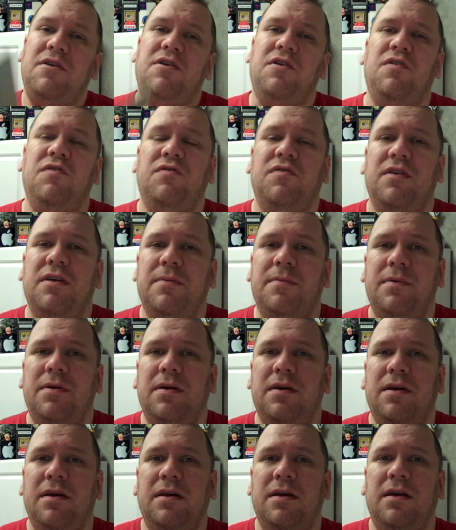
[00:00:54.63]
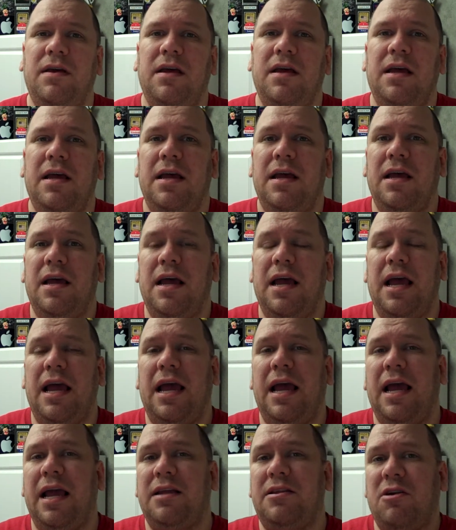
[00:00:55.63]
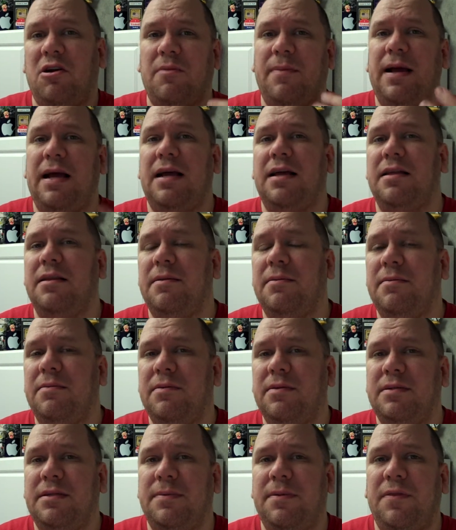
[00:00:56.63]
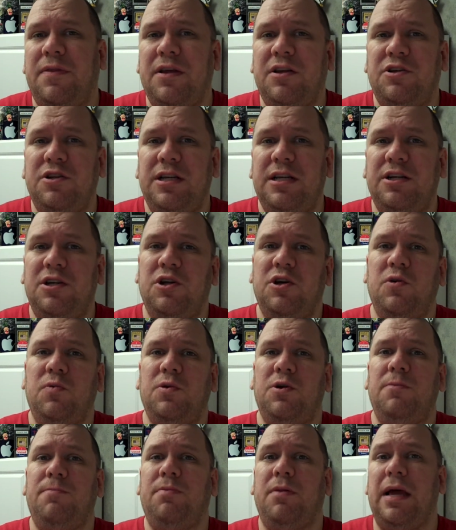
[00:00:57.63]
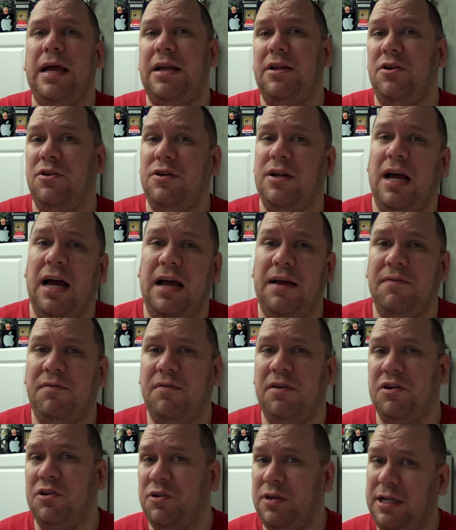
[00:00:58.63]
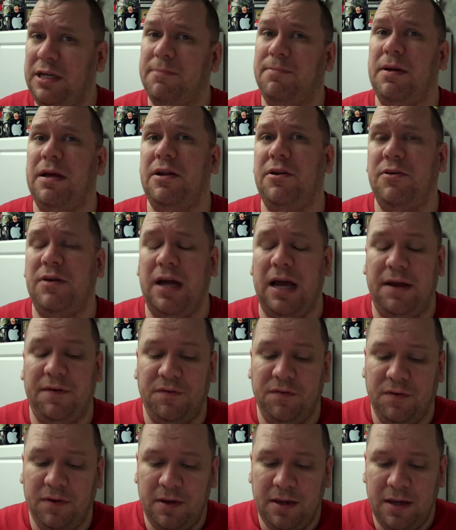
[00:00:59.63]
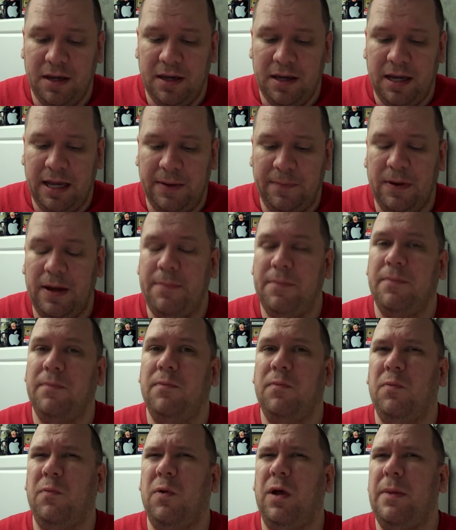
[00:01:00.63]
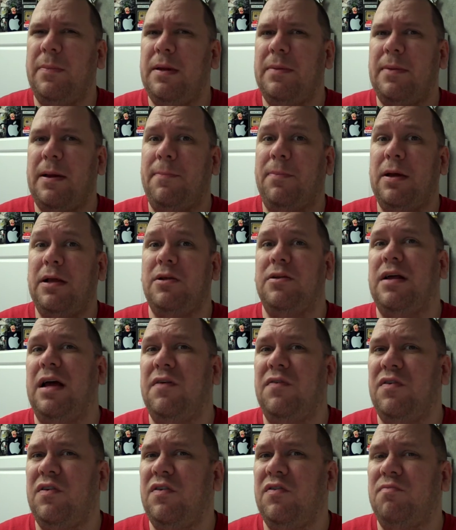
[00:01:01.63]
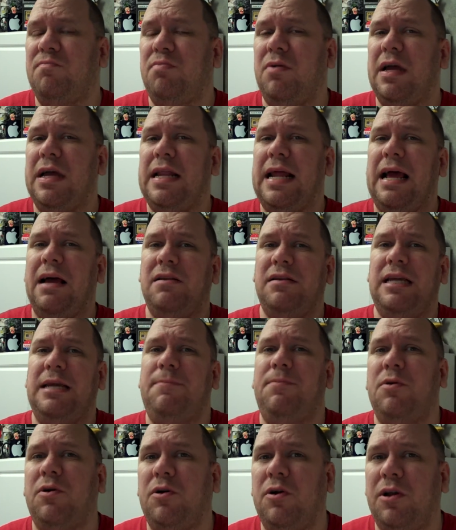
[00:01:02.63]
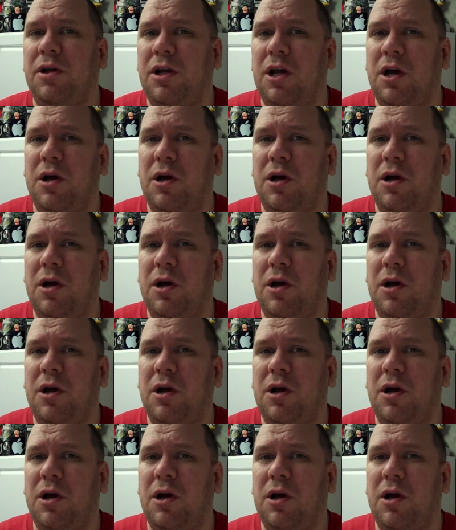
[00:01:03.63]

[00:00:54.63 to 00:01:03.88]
to use them, and talk about some of the things you need to do when you plan your dives, because you need to plan your dives. And what, what I mean by planning dives is plan how deep you're going to